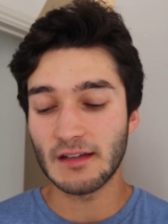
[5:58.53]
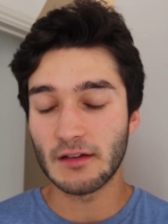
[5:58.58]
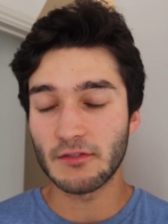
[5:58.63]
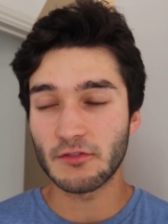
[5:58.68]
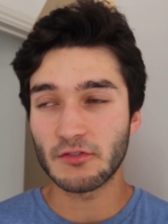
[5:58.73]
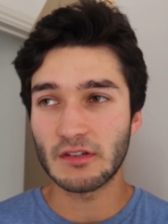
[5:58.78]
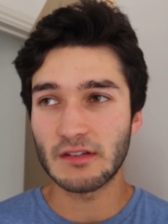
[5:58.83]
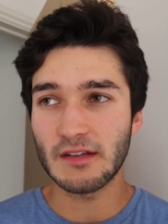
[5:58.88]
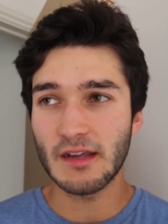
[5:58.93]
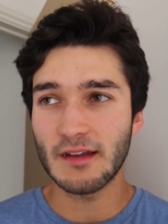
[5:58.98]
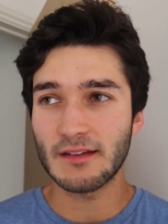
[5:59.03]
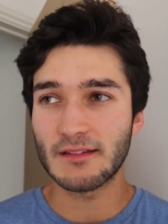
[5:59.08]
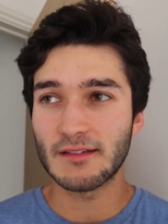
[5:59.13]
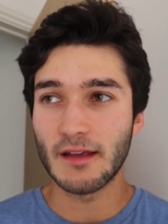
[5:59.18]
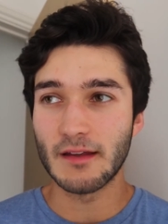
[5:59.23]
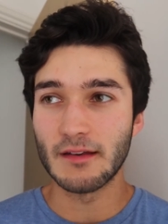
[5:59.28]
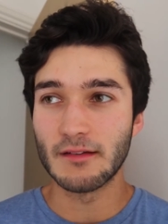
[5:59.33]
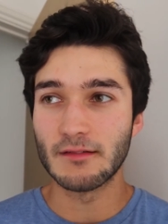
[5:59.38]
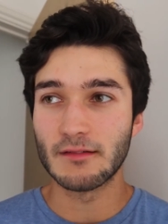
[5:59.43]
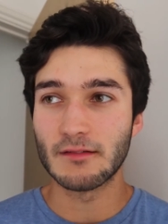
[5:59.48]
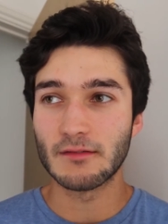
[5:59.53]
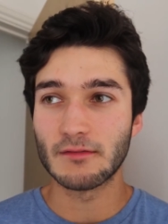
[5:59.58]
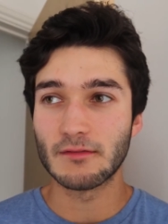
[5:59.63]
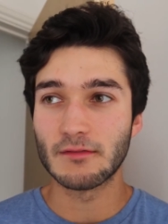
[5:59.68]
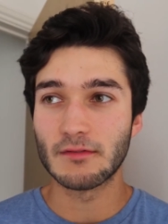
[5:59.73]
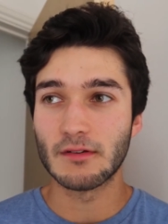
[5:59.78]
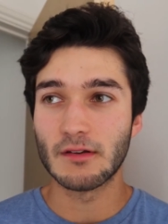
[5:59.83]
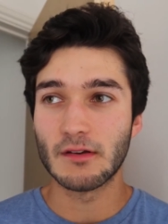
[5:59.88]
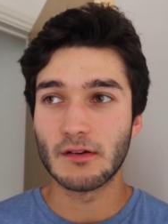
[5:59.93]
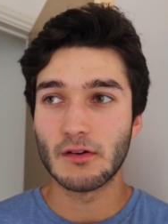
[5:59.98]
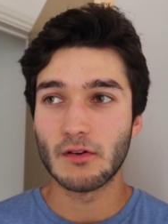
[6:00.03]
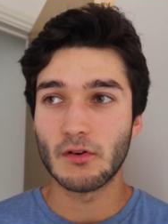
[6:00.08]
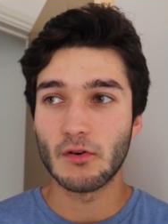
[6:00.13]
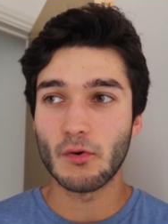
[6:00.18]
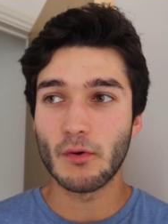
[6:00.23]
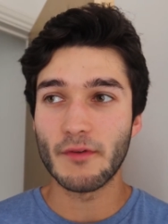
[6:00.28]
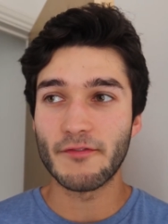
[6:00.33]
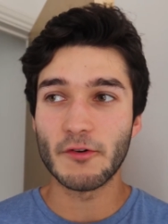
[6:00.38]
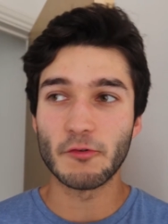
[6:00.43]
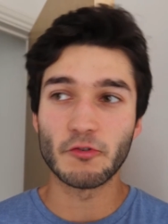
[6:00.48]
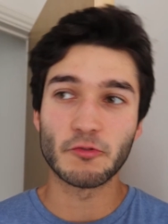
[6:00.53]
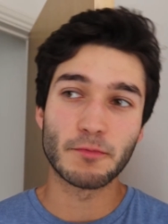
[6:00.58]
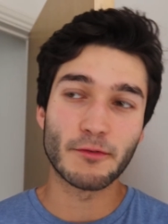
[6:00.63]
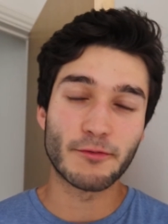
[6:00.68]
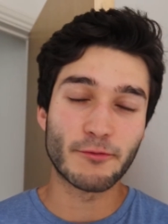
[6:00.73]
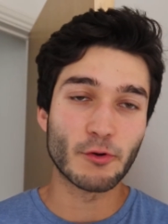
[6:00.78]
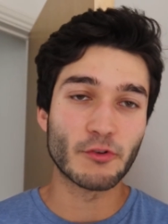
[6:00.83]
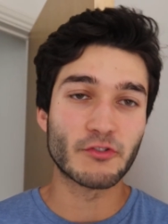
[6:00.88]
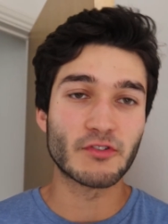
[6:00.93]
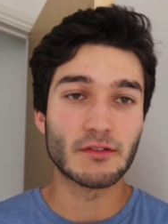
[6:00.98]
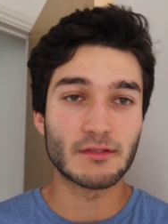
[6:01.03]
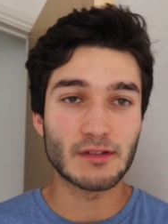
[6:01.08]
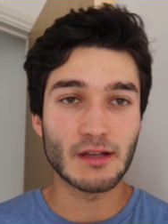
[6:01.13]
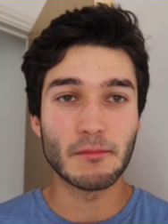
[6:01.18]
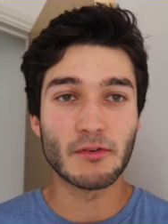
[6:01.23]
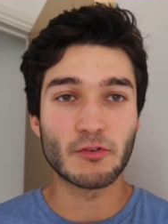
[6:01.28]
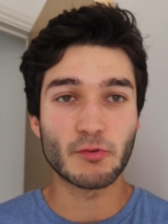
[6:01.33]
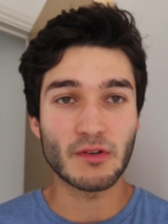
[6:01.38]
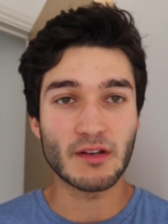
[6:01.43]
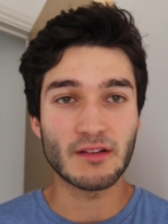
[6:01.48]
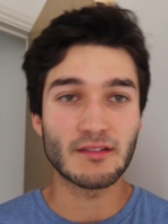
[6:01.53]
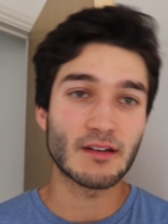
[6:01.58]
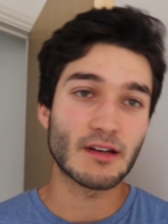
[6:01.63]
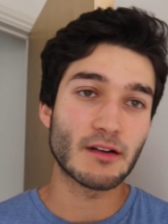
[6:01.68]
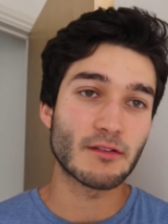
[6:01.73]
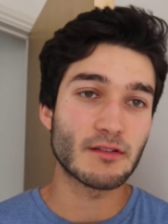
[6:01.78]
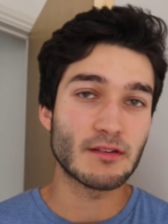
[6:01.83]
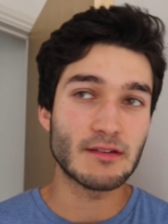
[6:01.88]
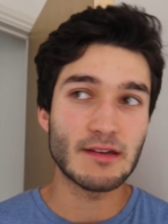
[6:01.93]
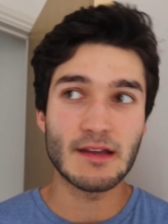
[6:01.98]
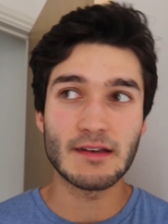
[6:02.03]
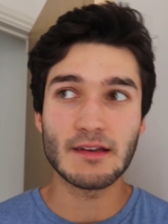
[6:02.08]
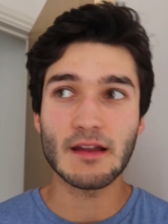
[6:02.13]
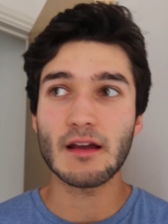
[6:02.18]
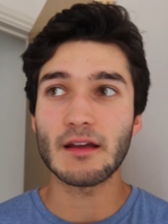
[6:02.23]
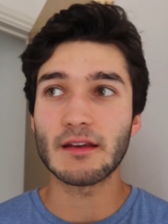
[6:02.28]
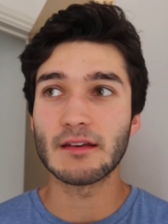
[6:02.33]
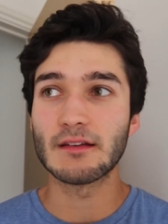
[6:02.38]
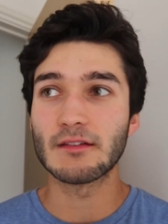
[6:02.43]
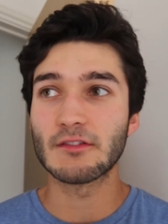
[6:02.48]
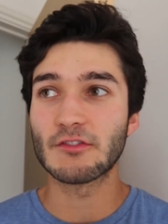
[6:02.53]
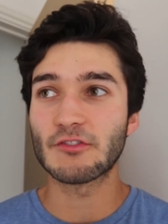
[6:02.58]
I was in year 10, or if it was before September 2010, I was in year nine in